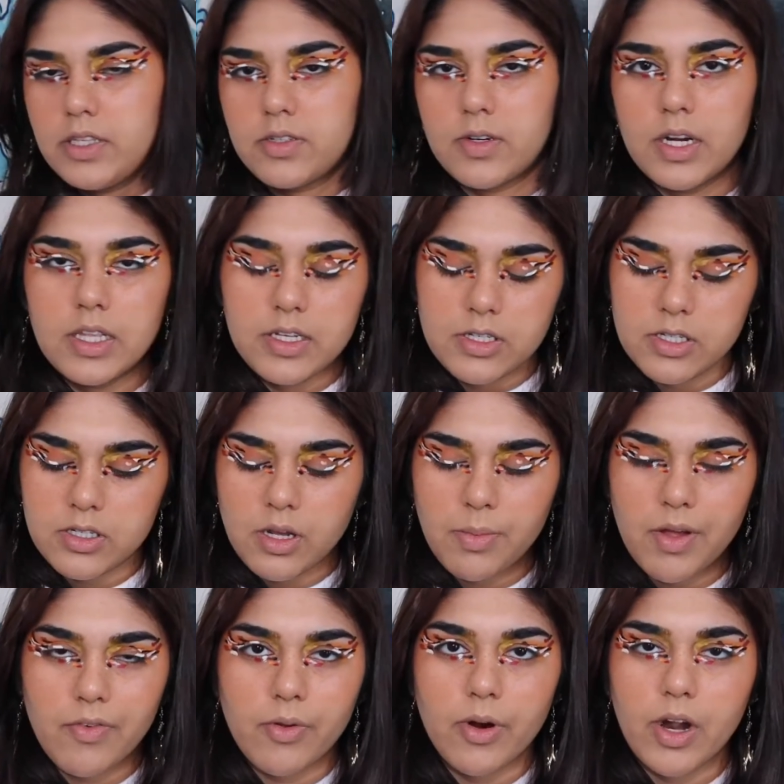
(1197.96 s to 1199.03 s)
great. That's just on
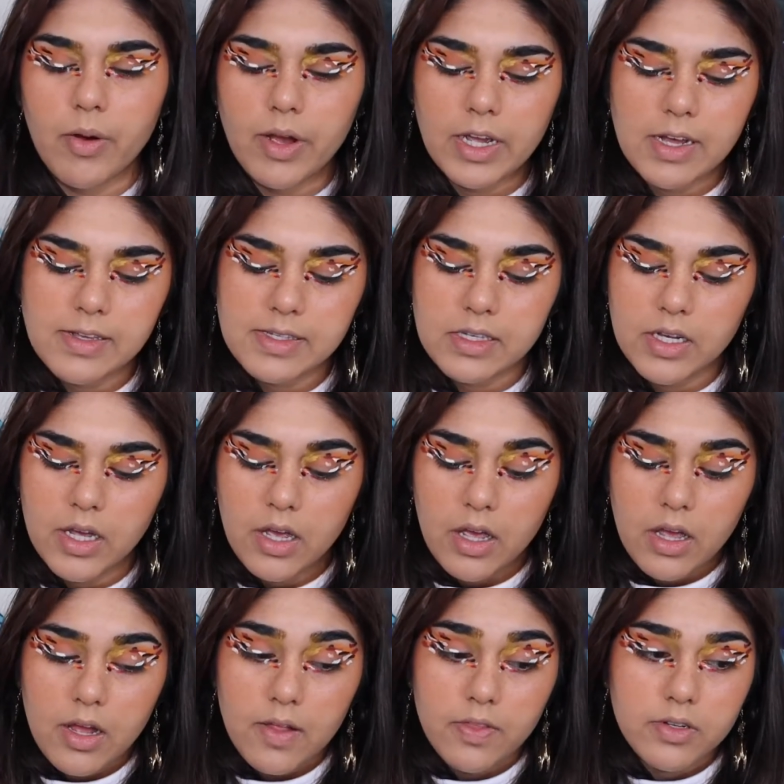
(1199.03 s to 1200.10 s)
my floor now, I guess.
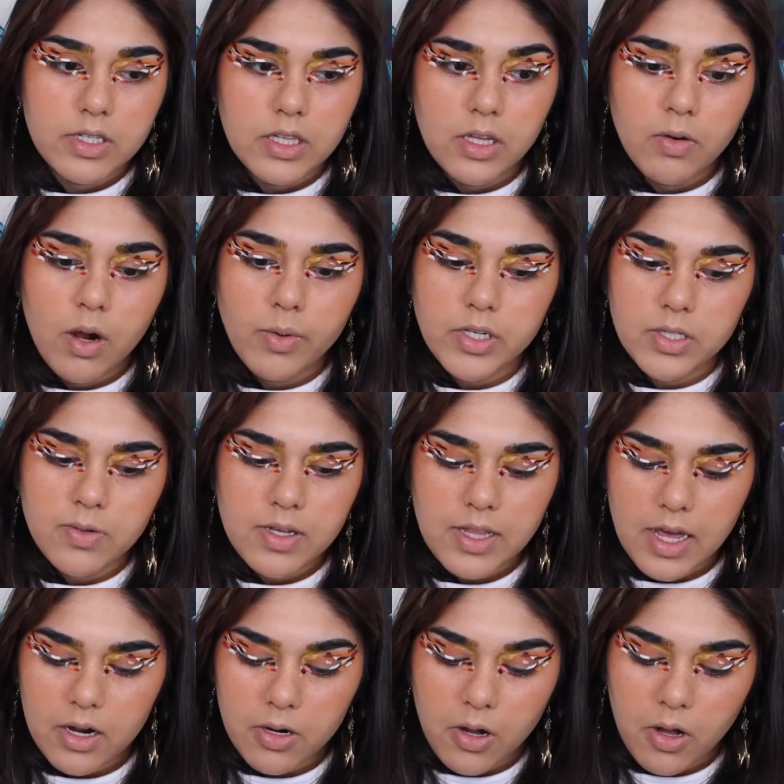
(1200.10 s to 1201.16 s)
There's nothing wrong with doing
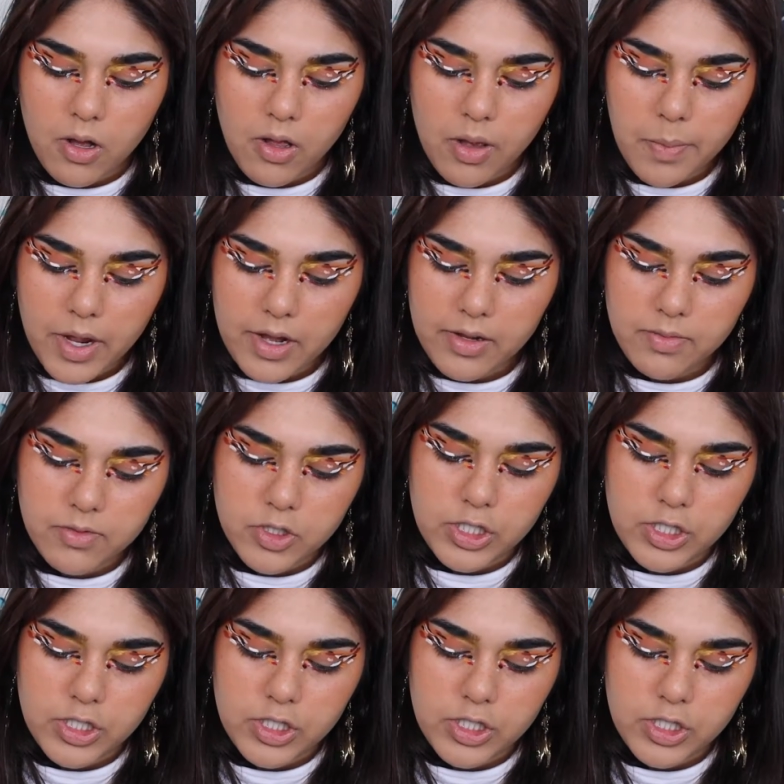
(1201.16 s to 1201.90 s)
that at all. I'm not